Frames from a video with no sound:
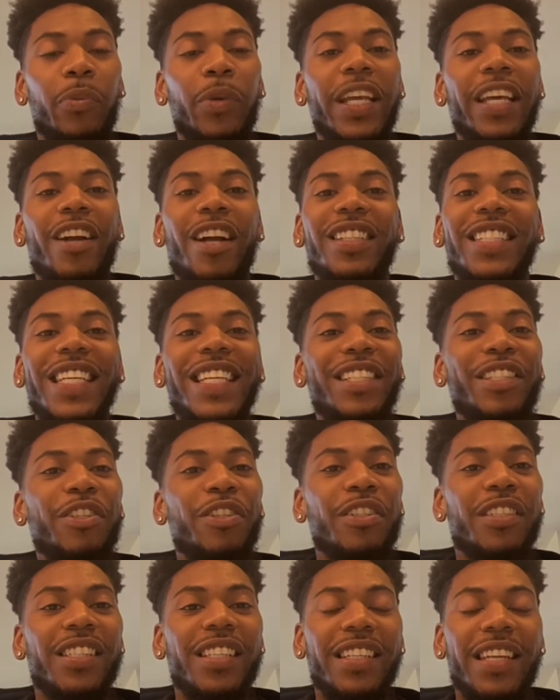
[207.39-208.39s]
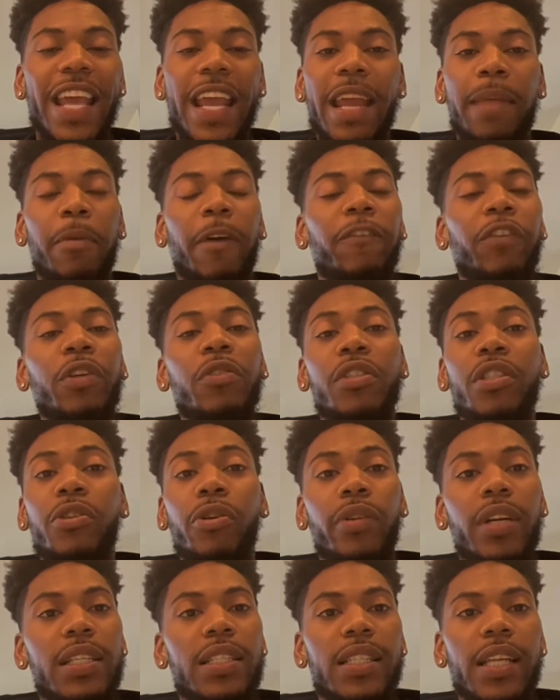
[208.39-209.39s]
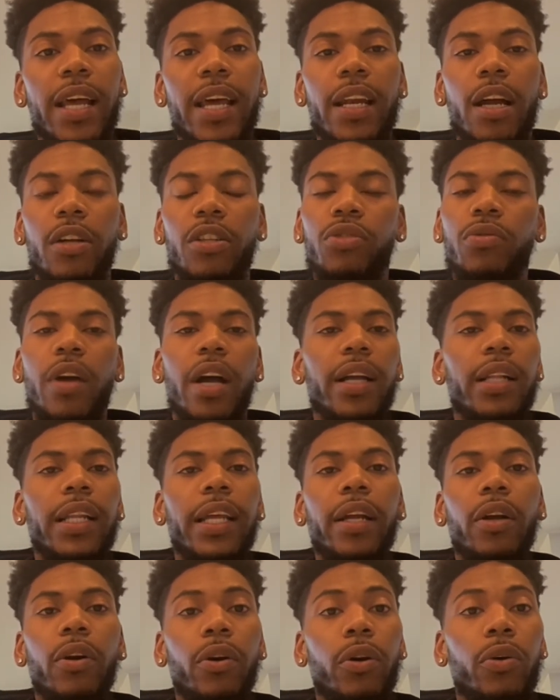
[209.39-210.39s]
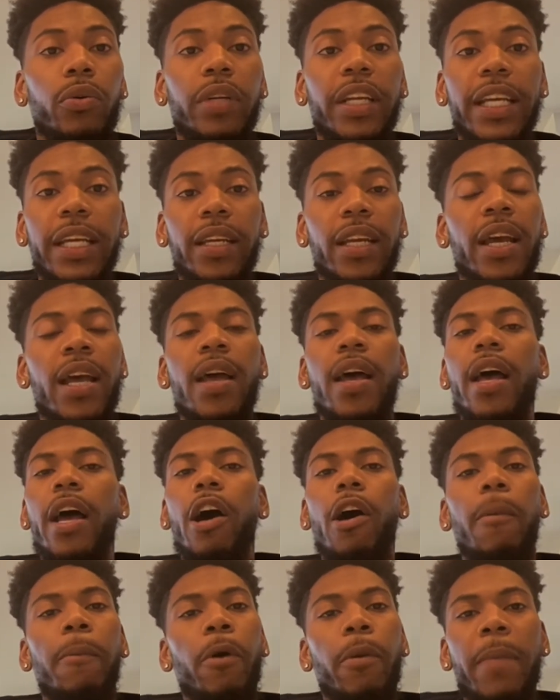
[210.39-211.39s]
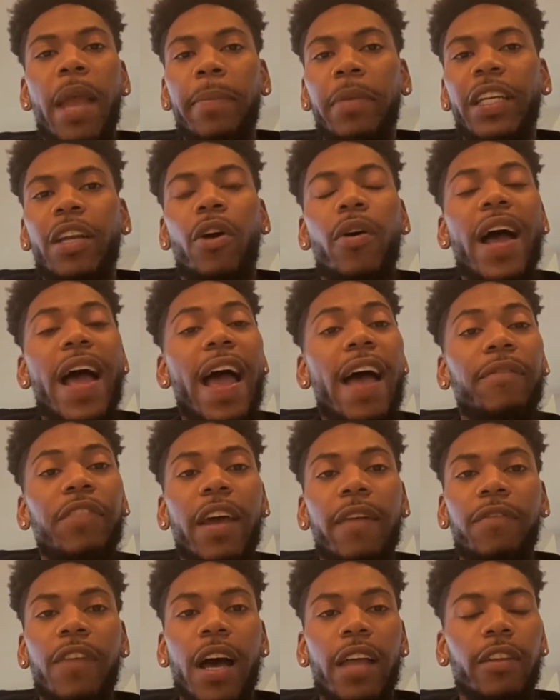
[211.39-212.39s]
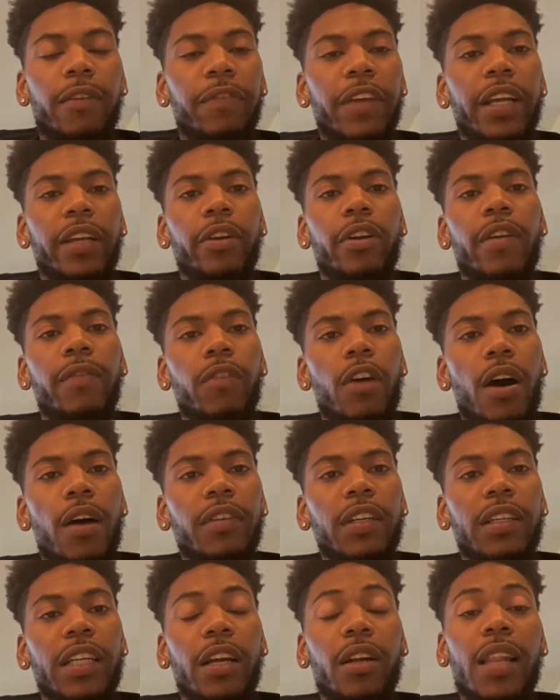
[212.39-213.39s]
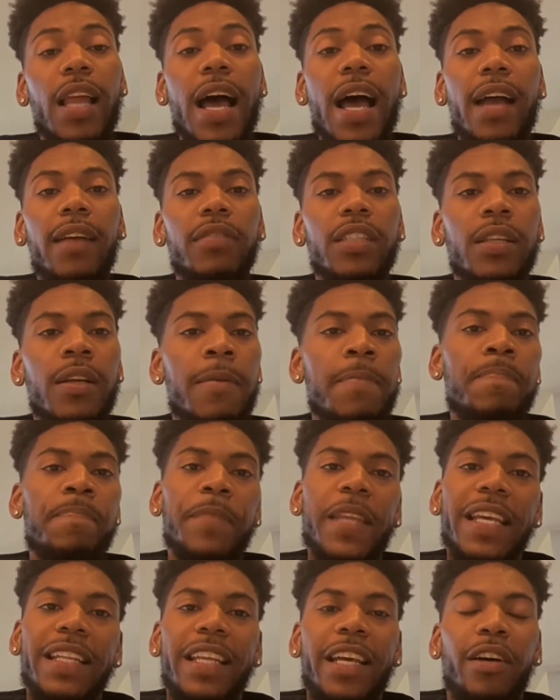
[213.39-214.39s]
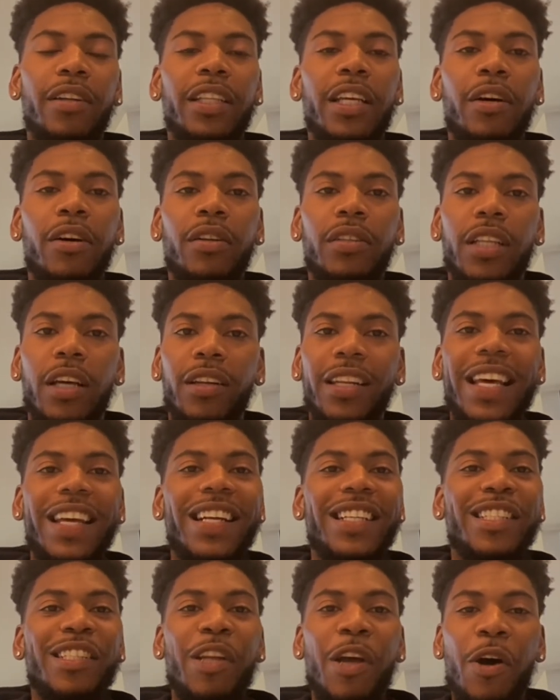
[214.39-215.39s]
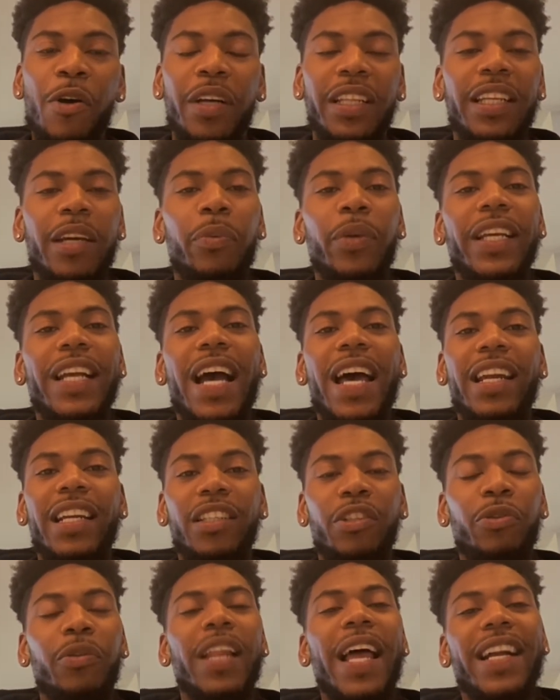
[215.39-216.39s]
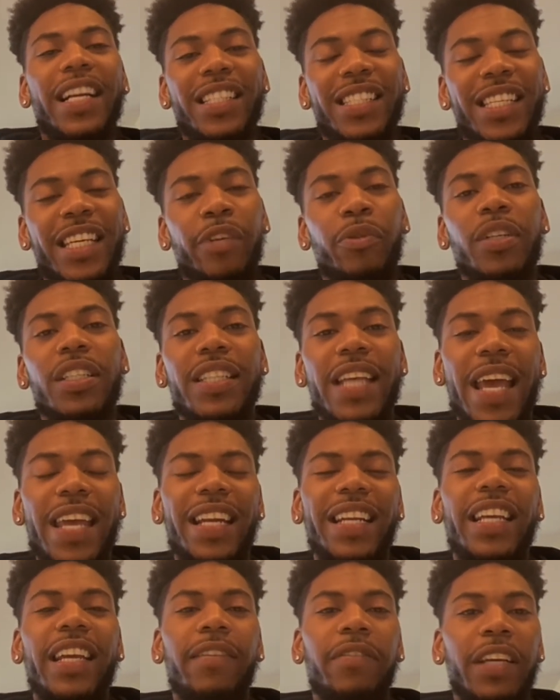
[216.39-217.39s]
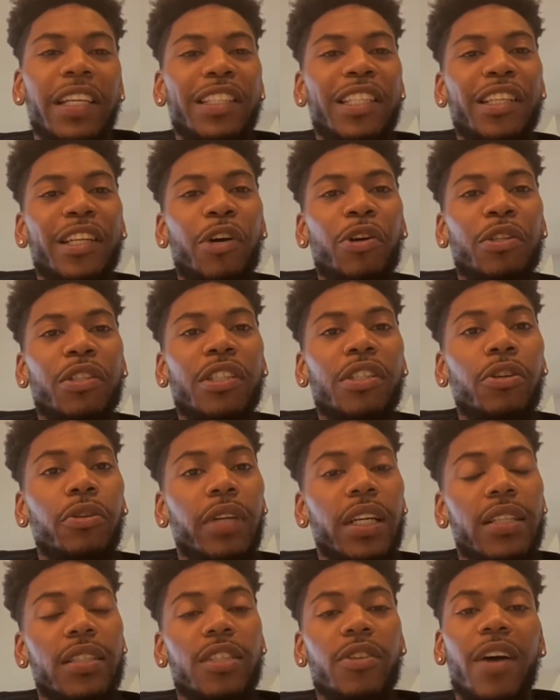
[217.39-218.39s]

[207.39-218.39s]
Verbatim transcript: We get our teachers to name a few students that are struggling or who need help or maybe don't have that father figure involved in their lives. And they'll let us know, and then we kind of do like a secret Santa giving to those students.